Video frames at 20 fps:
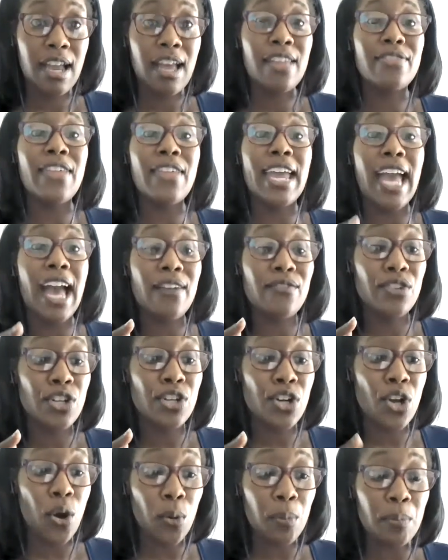They have
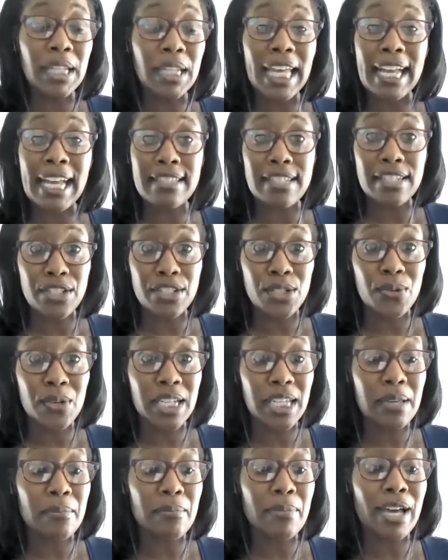no plans at
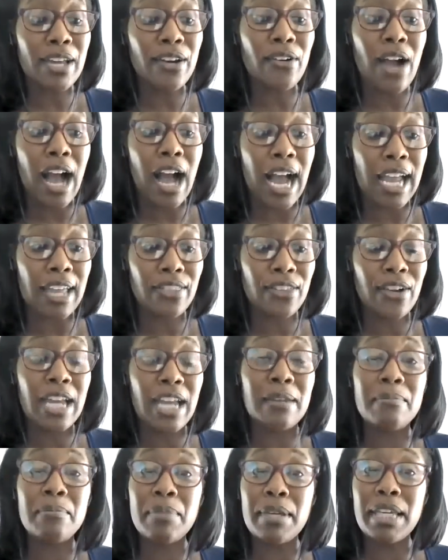doing it better either,
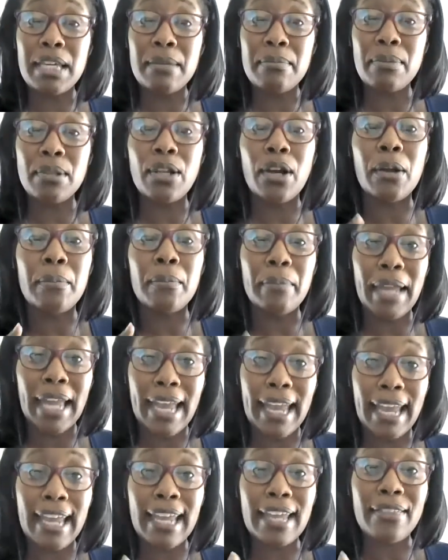and people are
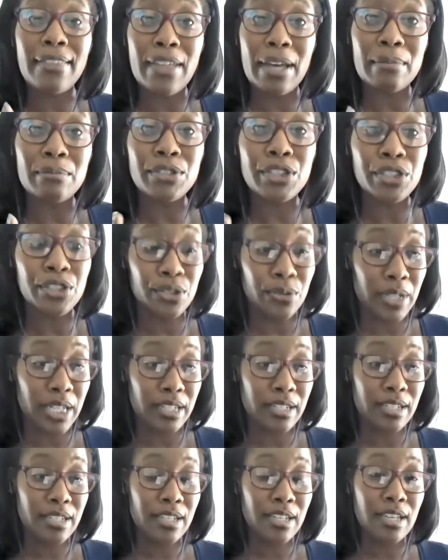paying them to do it.